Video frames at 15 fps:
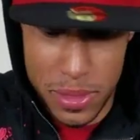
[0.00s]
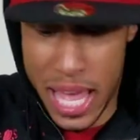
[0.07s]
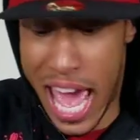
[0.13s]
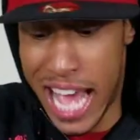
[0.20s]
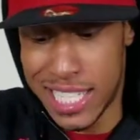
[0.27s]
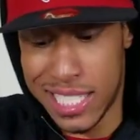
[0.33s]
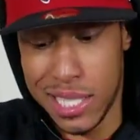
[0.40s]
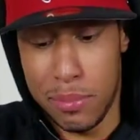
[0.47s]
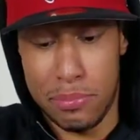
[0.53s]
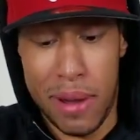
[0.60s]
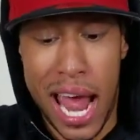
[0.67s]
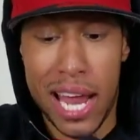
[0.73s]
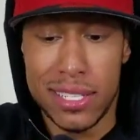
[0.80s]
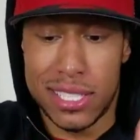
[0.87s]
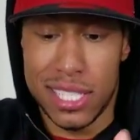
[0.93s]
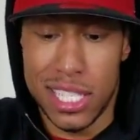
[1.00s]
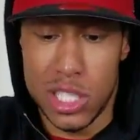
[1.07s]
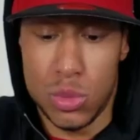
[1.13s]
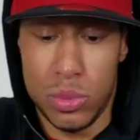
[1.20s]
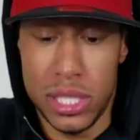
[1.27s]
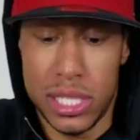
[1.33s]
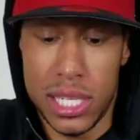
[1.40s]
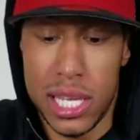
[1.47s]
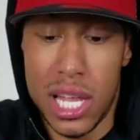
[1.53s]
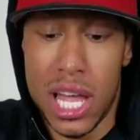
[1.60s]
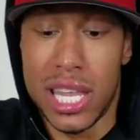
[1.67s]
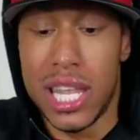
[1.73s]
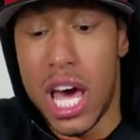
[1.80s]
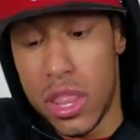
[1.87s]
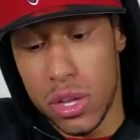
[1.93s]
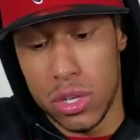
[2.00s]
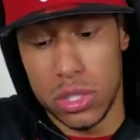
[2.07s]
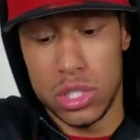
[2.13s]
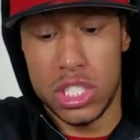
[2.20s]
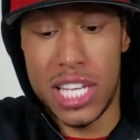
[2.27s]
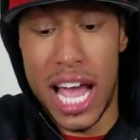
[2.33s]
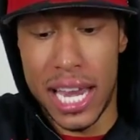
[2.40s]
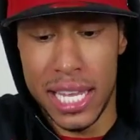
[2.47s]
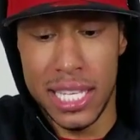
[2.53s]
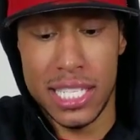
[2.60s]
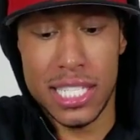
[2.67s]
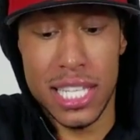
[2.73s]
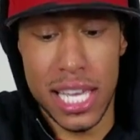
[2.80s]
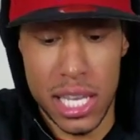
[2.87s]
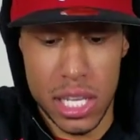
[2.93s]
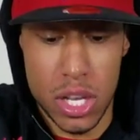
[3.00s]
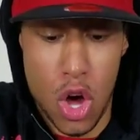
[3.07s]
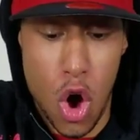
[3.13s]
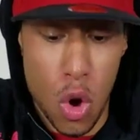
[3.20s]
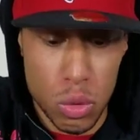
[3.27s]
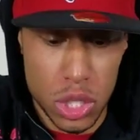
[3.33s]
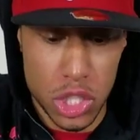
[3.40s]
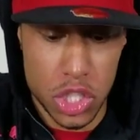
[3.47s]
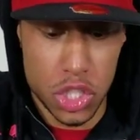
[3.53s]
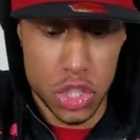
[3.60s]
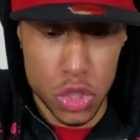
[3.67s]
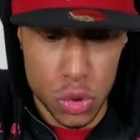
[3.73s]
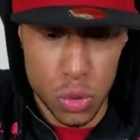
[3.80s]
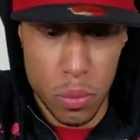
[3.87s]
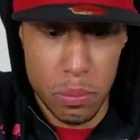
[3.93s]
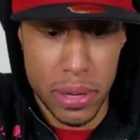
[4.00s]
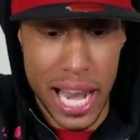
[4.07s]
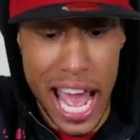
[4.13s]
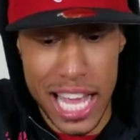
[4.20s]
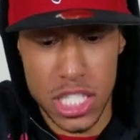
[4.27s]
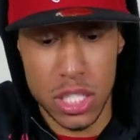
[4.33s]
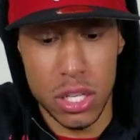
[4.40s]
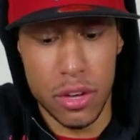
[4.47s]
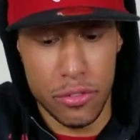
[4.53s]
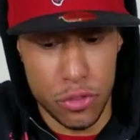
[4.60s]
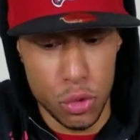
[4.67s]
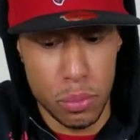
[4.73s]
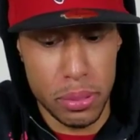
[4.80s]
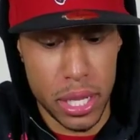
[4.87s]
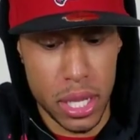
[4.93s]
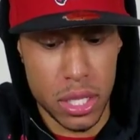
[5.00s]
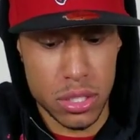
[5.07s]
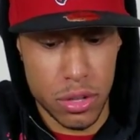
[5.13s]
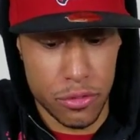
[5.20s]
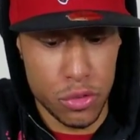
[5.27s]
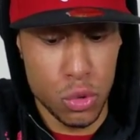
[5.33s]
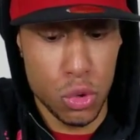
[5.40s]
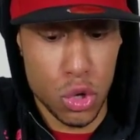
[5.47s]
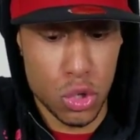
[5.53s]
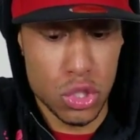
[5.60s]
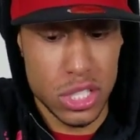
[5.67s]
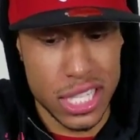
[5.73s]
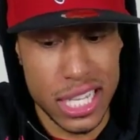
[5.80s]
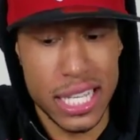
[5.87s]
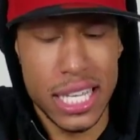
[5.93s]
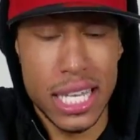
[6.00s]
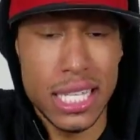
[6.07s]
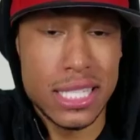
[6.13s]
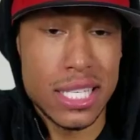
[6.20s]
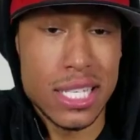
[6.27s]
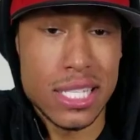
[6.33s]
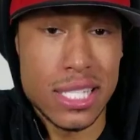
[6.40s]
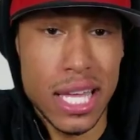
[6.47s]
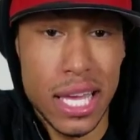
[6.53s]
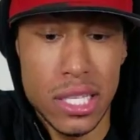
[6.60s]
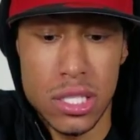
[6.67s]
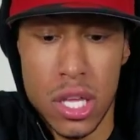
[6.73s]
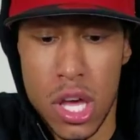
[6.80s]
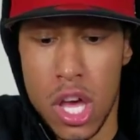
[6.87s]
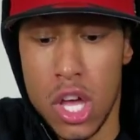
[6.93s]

actually prior to this, we did another Chinese slated only shoe, but actually a few of those did get into the States.